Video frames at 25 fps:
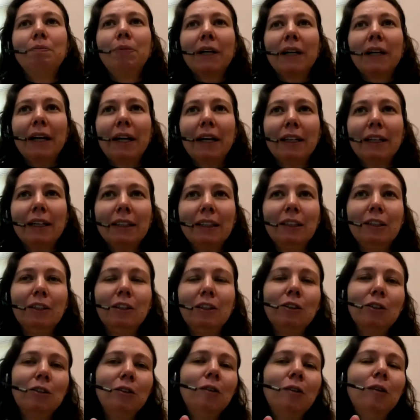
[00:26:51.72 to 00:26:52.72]
breaks
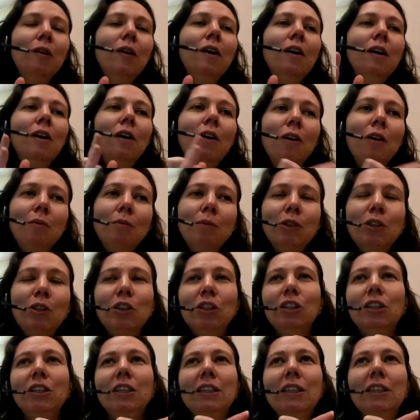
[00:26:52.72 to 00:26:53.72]
into
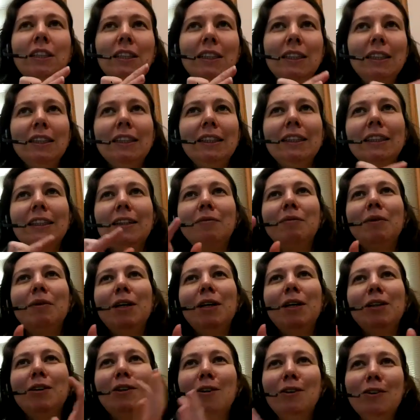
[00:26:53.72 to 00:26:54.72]
homogeneous system
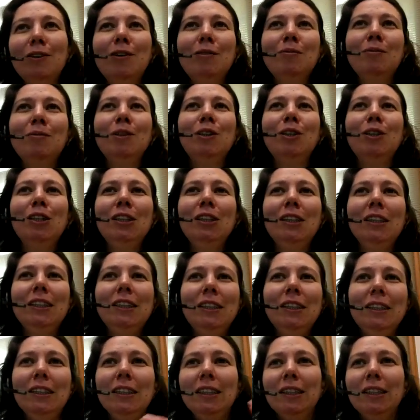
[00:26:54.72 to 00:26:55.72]
and
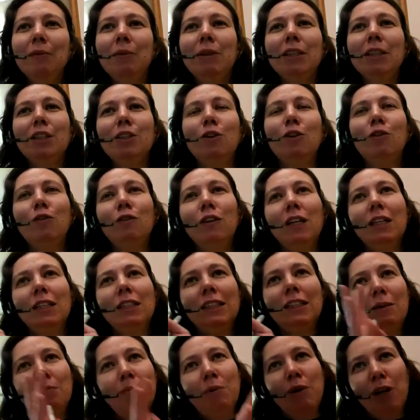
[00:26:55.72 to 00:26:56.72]
non-homogeneous system and solving
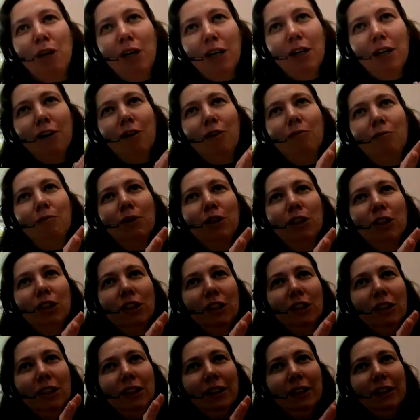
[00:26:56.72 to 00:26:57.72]
separately
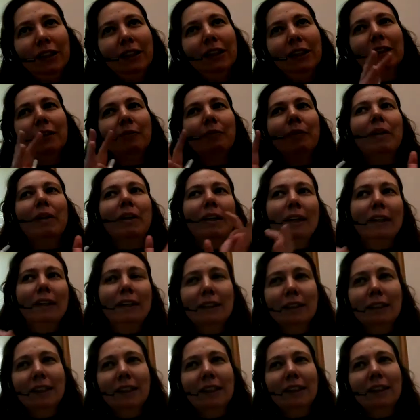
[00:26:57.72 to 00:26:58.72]
homogeneous system and
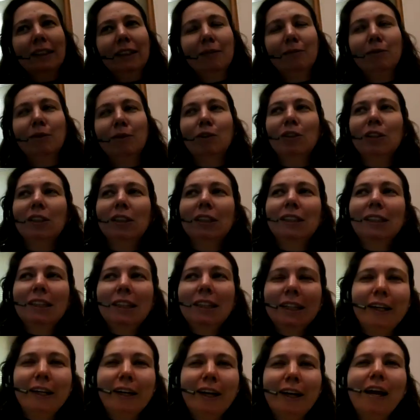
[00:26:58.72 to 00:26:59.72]
linear system. So this is
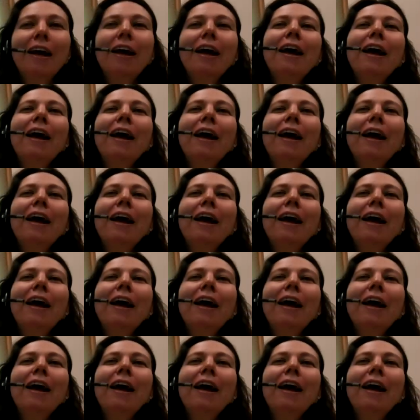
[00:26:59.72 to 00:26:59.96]
really